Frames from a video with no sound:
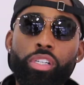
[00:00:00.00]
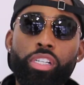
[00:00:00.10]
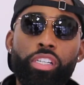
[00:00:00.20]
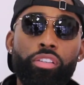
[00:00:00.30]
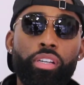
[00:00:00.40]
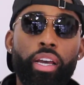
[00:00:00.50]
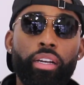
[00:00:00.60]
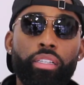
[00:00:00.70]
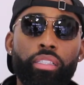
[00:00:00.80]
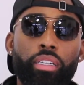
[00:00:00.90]
Yeah, you
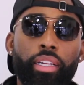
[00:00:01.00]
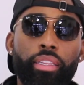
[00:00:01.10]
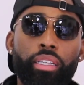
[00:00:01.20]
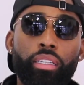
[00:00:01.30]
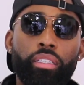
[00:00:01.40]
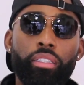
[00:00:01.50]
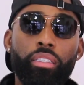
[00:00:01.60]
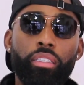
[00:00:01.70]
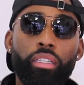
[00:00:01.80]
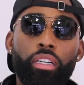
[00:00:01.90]
gotta, I think,
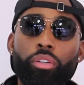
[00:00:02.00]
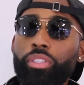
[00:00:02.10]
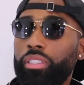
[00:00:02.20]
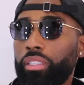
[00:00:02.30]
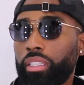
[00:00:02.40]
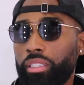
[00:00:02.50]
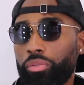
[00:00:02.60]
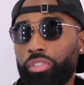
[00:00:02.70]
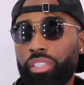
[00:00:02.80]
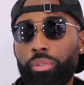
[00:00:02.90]
go into things
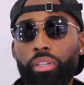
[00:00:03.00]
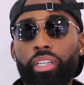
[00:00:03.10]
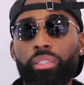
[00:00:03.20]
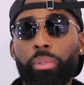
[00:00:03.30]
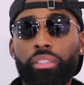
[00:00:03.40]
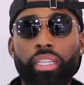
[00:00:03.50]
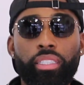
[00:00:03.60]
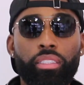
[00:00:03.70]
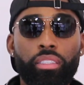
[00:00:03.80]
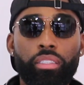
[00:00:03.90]
with zero
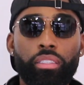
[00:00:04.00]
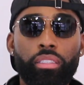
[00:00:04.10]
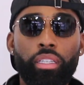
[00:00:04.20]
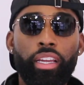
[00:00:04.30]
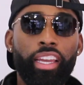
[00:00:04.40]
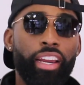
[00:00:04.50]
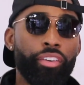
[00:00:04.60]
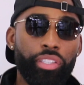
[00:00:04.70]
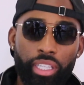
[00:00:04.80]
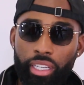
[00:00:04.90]
expectation.
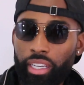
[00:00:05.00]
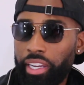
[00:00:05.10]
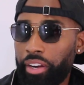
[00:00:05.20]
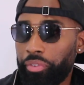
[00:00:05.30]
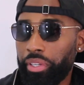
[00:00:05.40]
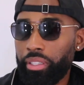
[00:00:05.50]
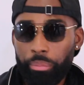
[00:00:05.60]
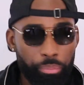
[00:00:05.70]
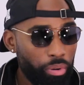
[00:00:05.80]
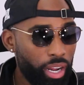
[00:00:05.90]
Everything, every
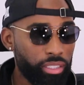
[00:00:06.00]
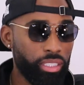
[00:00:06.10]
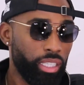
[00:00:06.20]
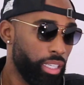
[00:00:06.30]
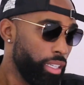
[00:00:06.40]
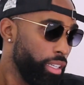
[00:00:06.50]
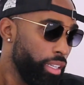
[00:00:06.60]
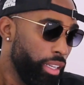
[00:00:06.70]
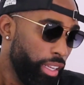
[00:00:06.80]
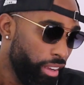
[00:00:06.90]
project,
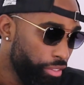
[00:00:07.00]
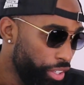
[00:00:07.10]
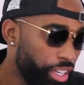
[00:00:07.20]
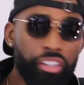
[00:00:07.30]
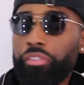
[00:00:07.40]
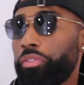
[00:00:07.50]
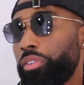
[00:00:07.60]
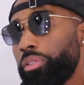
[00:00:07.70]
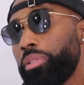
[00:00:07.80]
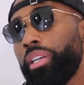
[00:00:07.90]
every
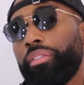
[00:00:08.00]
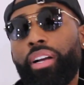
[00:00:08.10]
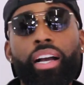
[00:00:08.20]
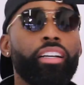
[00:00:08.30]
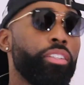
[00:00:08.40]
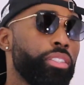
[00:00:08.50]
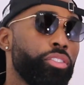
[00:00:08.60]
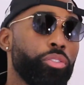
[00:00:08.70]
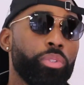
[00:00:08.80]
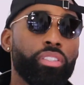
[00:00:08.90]
interview, I go
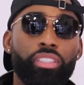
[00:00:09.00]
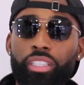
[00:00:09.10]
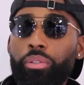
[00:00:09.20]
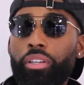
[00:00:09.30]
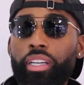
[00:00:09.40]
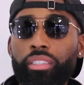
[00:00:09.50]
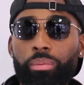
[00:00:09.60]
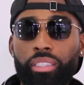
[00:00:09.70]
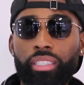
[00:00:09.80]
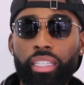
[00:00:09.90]
into it with zero
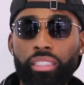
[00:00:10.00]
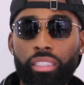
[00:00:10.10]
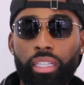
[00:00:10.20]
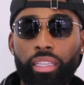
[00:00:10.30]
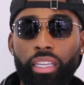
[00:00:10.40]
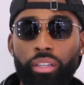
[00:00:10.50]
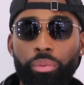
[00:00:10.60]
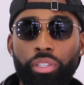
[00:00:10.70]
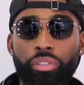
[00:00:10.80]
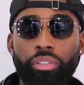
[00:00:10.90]
expectation. And I think
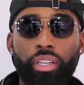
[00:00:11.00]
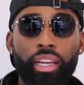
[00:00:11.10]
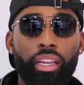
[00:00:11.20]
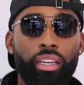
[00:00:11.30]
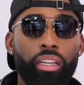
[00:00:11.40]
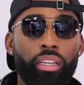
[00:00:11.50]
when you do that,